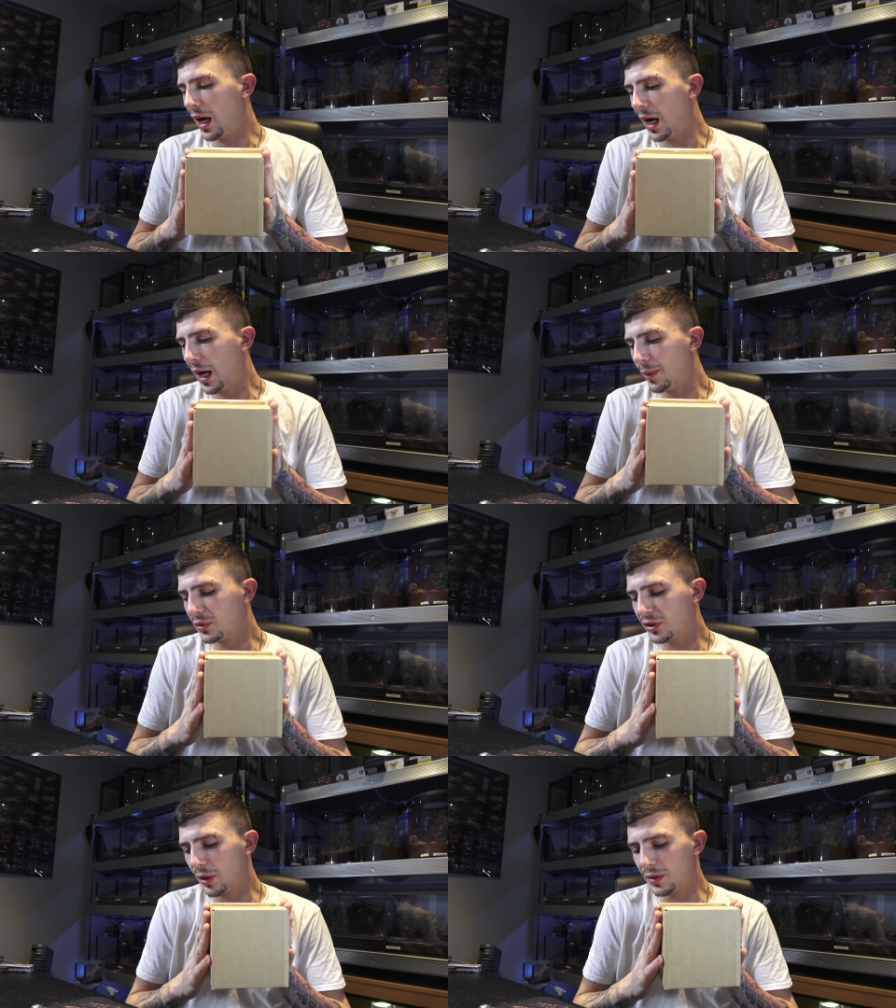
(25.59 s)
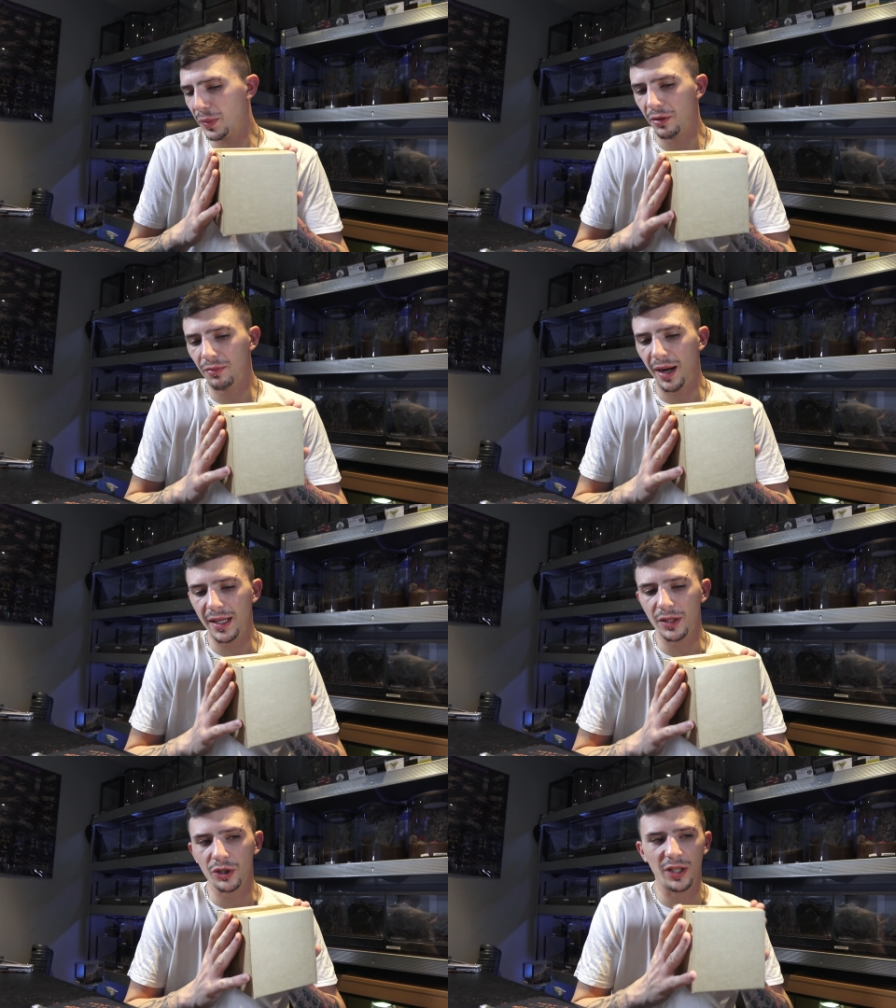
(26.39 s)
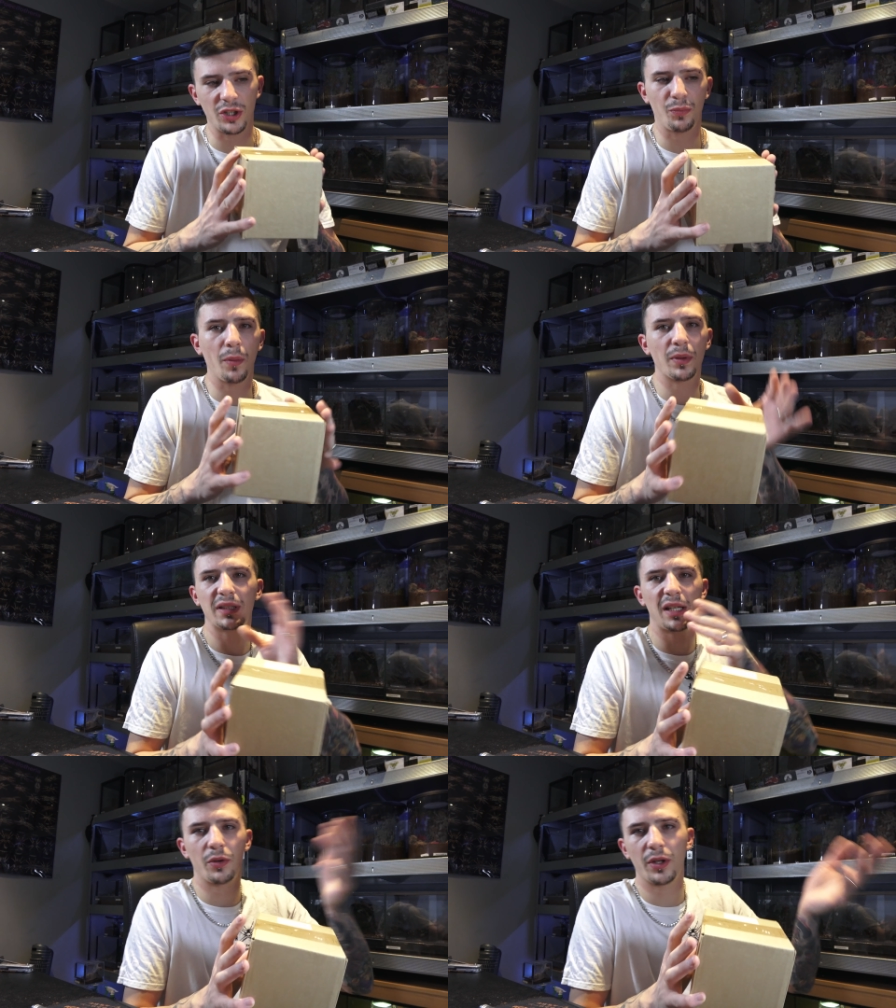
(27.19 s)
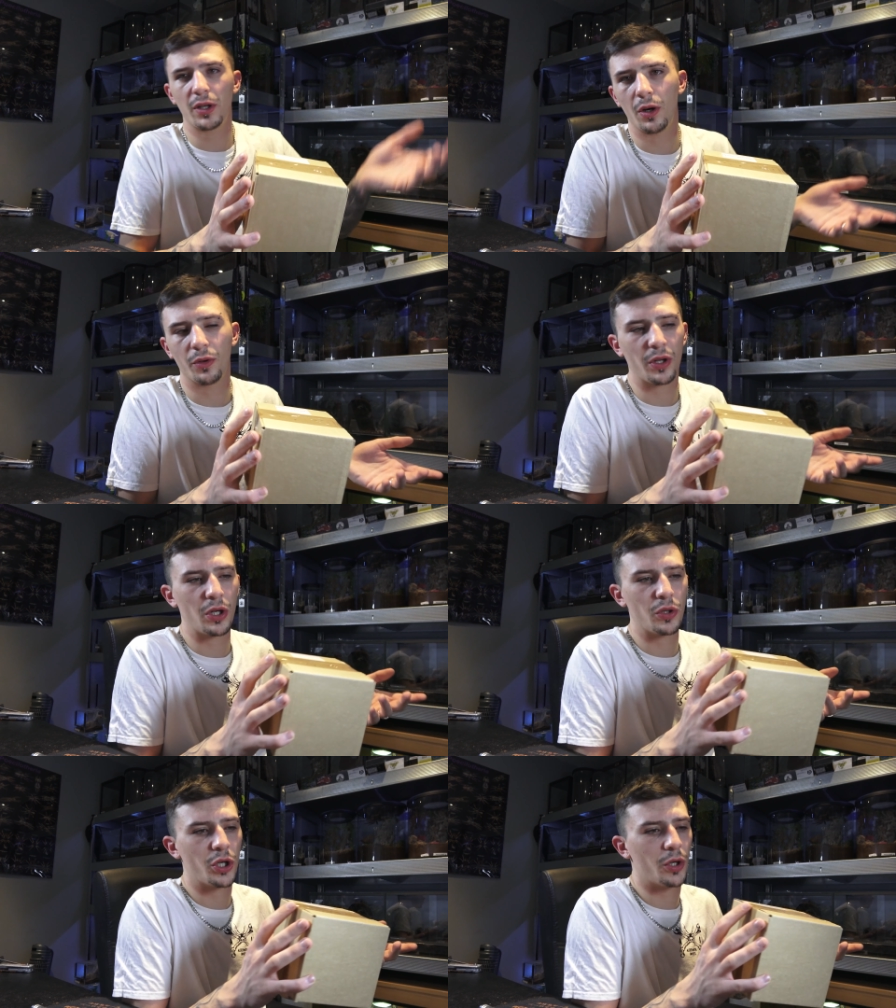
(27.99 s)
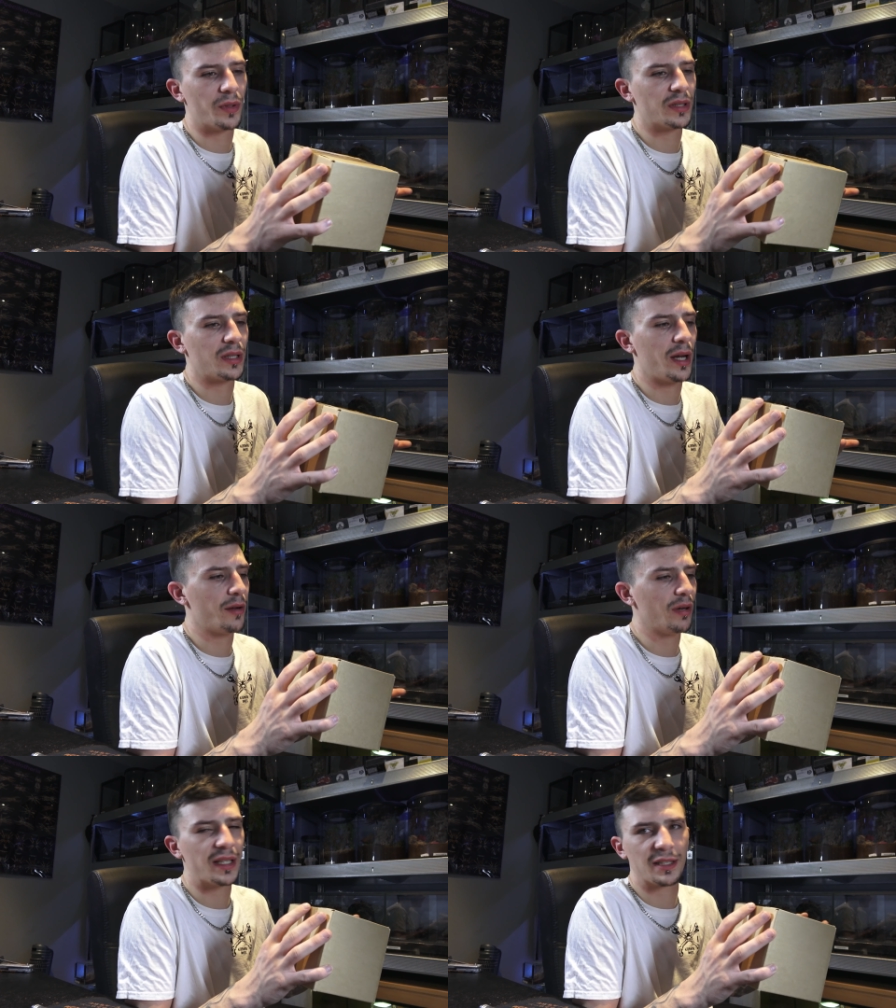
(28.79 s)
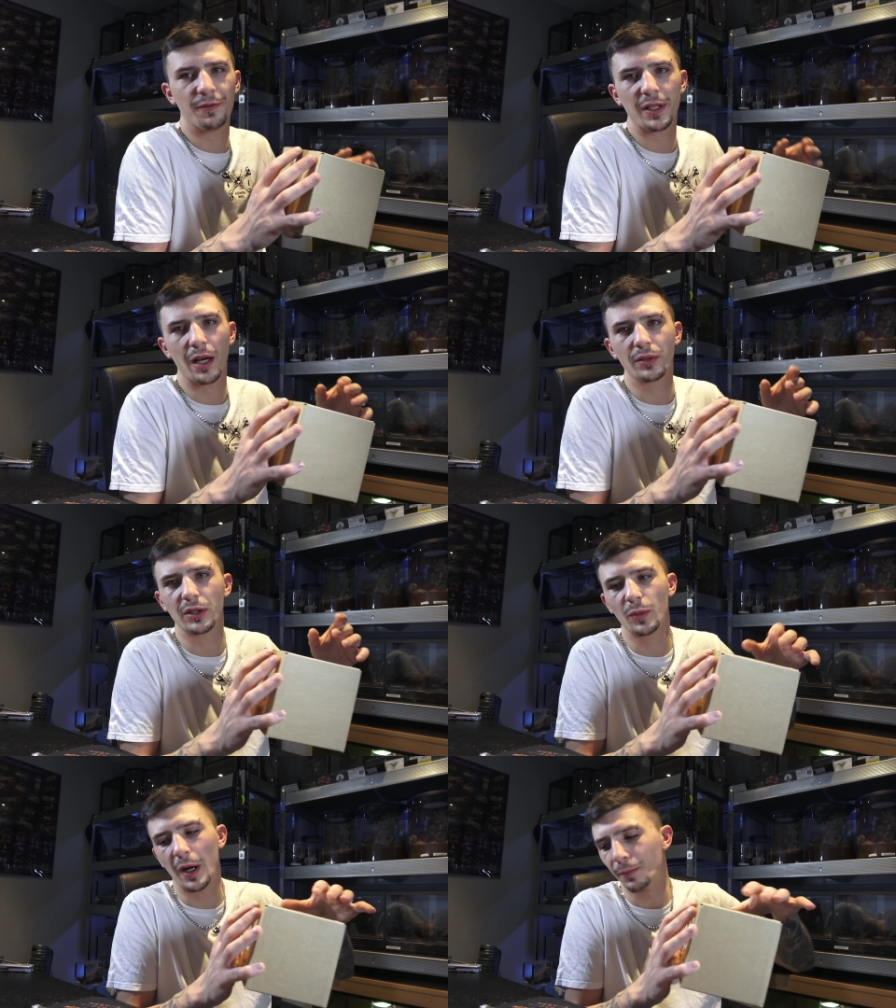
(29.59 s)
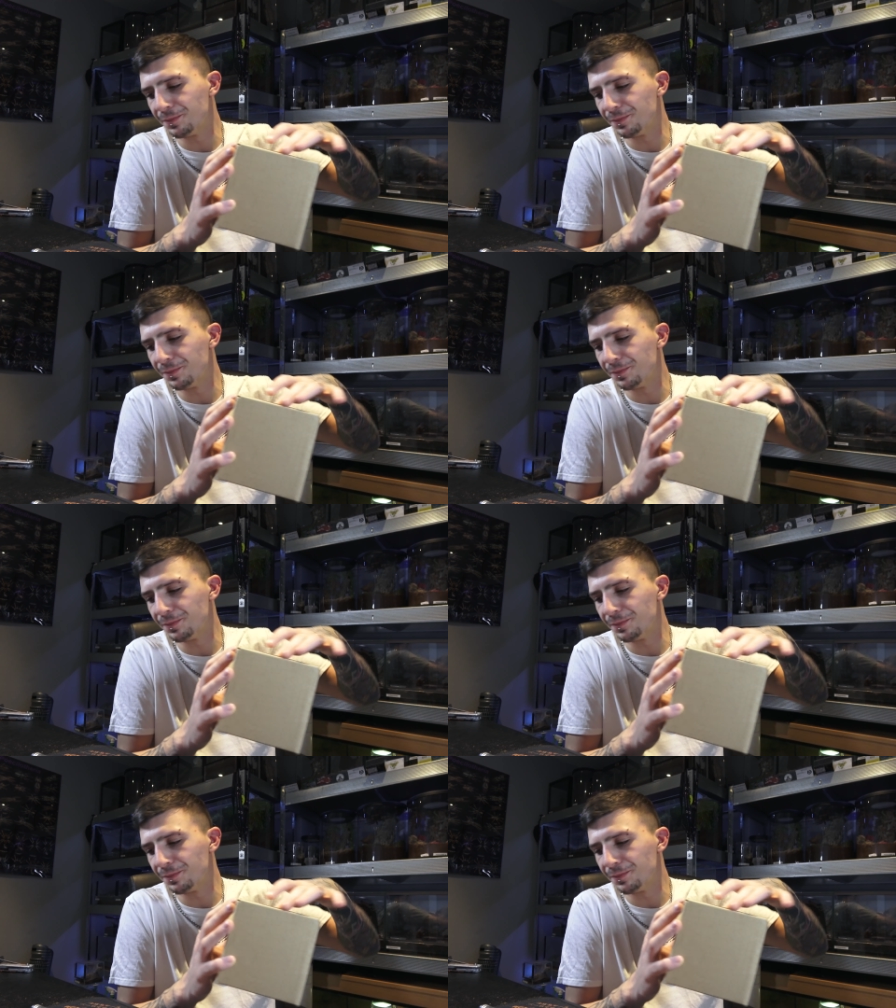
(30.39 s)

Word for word: Um, so it's been arranged, as you've probably seen other, other YouTubers uh, releasing videos as well.